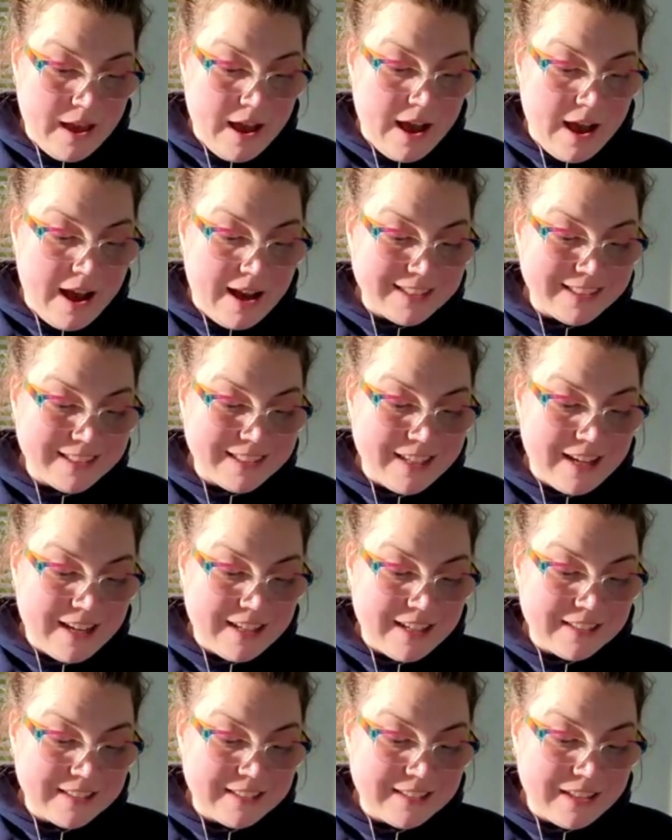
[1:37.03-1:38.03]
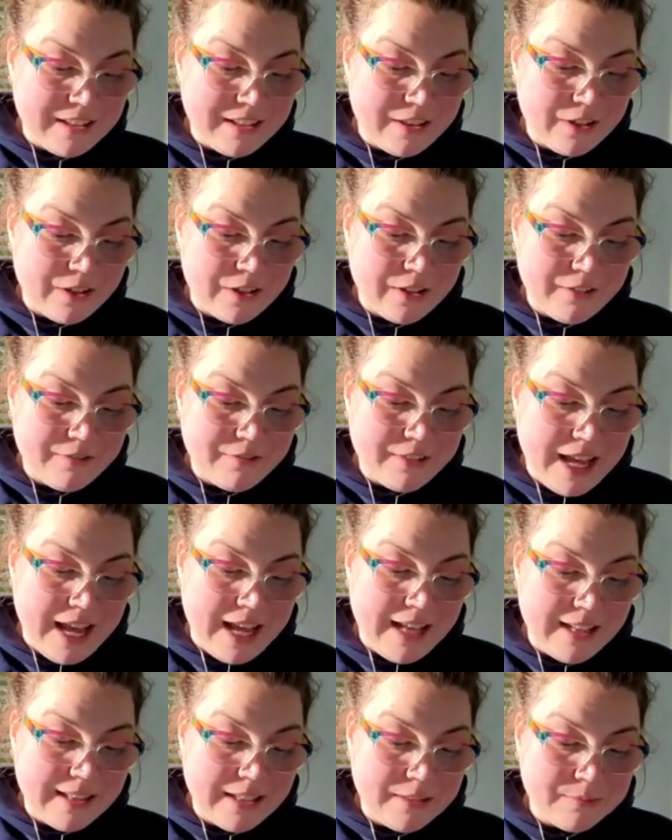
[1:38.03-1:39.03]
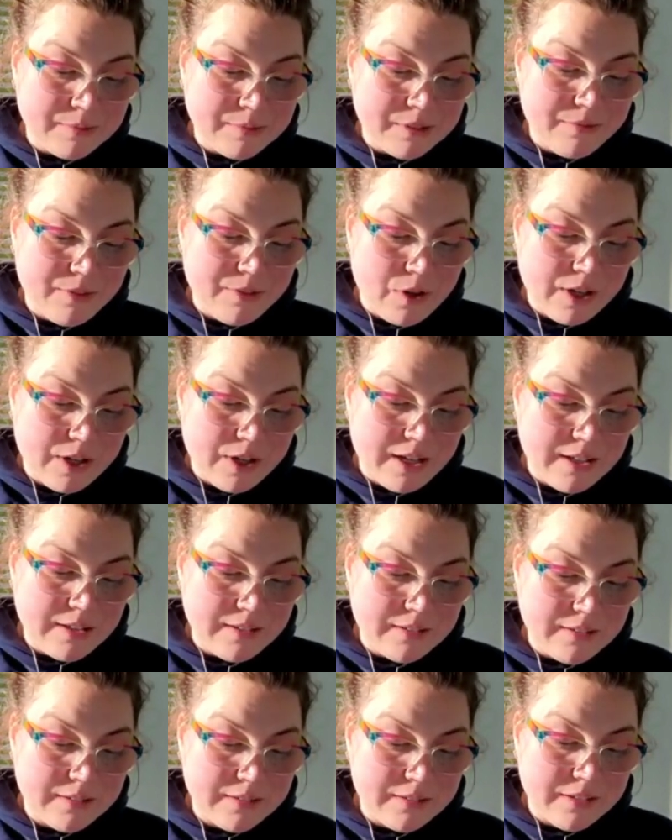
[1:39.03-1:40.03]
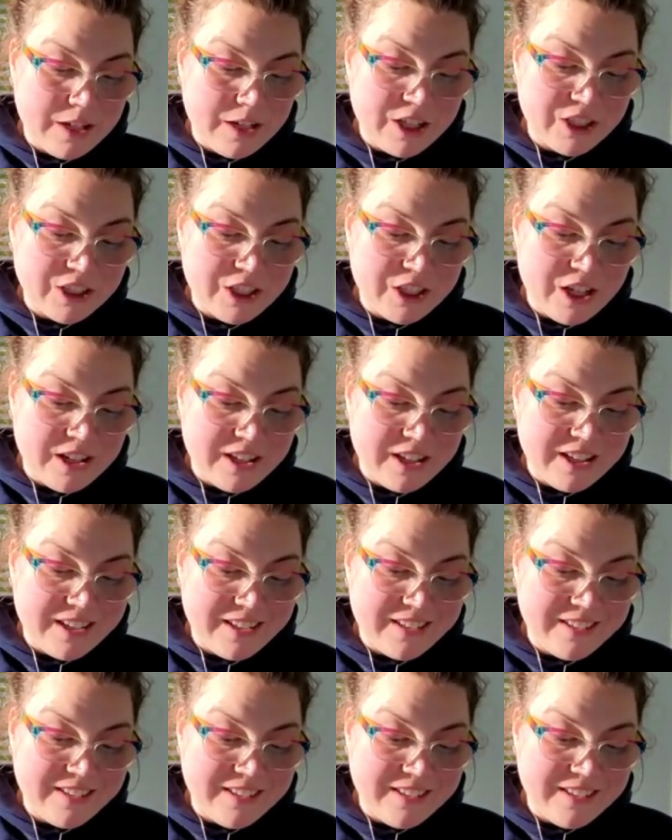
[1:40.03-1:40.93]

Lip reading: Asana is the third of the 8 limbs of yoga, Ashtanga.